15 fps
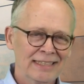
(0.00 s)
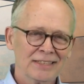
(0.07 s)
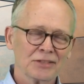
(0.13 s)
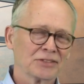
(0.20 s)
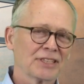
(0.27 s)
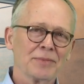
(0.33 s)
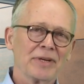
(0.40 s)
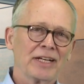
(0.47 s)
So
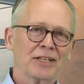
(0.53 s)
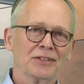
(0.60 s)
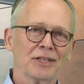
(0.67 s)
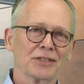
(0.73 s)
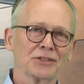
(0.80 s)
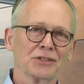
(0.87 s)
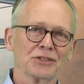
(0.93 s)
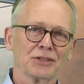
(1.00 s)

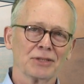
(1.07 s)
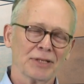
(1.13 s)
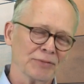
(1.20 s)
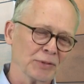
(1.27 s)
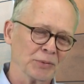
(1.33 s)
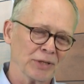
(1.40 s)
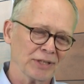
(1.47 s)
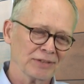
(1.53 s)
semiconductors are
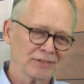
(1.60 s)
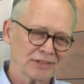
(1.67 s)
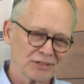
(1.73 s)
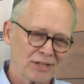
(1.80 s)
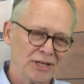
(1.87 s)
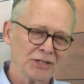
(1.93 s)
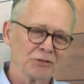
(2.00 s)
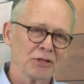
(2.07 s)
everywhere. It's
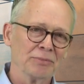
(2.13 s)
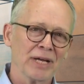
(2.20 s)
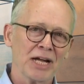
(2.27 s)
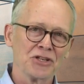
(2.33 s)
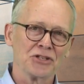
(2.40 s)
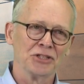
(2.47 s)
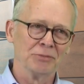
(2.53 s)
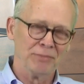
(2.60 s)
hard to
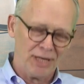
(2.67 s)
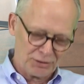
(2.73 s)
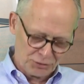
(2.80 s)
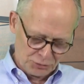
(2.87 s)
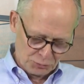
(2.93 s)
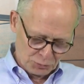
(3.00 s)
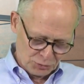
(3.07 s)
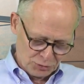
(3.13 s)
imagine the
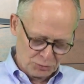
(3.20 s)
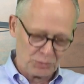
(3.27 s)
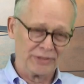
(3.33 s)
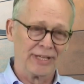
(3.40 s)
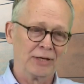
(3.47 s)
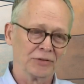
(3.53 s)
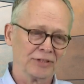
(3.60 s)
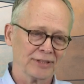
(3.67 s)
modern world
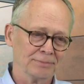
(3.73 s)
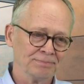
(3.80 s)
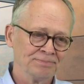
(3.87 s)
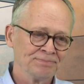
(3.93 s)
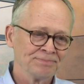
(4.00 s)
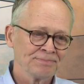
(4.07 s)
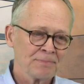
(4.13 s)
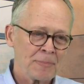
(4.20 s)
without them.
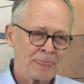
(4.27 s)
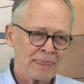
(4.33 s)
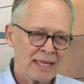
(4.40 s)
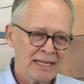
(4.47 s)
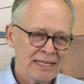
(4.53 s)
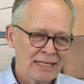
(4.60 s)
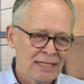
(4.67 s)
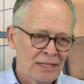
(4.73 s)

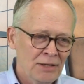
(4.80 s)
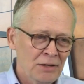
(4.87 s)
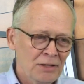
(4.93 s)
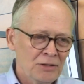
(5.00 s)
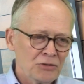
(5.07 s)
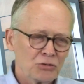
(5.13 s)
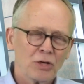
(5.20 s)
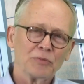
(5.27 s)

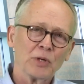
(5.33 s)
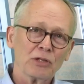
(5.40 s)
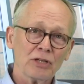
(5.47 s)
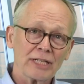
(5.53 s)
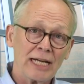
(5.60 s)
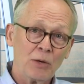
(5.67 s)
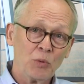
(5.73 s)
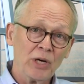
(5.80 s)
So if we
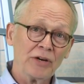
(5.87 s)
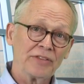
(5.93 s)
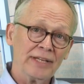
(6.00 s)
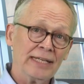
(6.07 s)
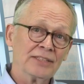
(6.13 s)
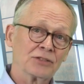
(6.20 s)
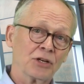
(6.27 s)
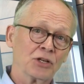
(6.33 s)
look at where
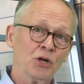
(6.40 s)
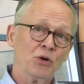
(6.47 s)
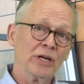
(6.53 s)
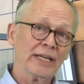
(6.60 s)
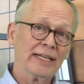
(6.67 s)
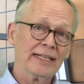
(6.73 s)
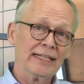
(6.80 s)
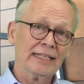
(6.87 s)
things are
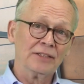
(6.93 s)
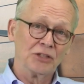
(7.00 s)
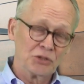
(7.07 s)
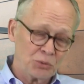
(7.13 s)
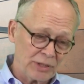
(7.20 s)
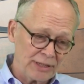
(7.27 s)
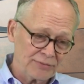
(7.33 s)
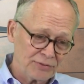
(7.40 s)
going in the
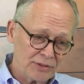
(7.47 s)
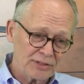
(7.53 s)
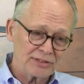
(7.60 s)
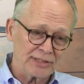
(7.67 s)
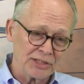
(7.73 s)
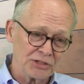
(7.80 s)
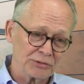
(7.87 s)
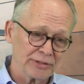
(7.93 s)
21st
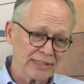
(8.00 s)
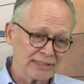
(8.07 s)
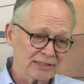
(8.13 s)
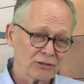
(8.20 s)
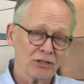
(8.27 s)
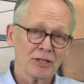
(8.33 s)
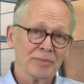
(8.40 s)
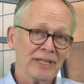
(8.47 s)
century, it's
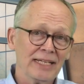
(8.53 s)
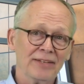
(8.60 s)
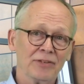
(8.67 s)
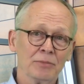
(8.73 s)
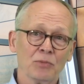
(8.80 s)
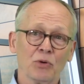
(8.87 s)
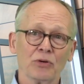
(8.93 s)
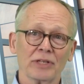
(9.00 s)
going to be
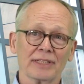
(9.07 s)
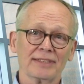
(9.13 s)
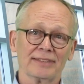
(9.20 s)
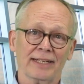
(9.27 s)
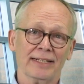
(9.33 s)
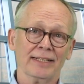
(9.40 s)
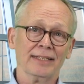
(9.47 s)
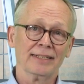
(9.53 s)
even more
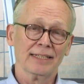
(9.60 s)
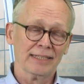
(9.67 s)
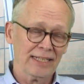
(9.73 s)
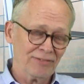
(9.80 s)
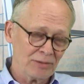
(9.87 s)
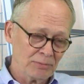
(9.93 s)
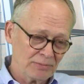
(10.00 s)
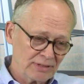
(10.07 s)
exciting and
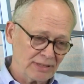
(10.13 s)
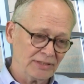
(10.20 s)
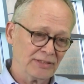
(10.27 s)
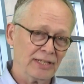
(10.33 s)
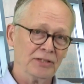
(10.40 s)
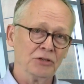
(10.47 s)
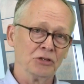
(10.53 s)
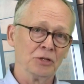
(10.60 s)
even
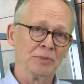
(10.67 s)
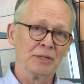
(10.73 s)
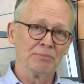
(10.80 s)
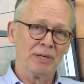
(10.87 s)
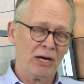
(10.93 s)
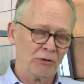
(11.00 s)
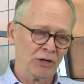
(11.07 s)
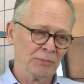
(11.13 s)
continue to be
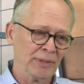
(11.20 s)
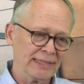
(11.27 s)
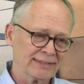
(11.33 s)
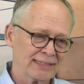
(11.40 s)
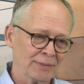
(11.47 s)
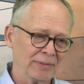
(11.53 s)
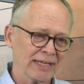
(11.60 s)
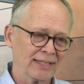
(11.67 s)
powered by
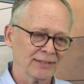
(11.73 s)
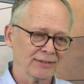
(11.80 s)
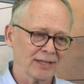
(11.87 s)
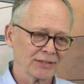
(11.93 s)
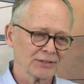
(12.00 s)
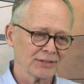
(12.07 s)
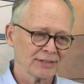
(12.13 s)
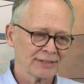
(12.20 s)

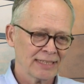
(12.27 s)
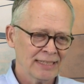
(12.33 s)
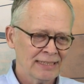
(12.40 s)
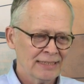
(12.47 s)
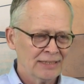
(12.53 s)
semiconductors.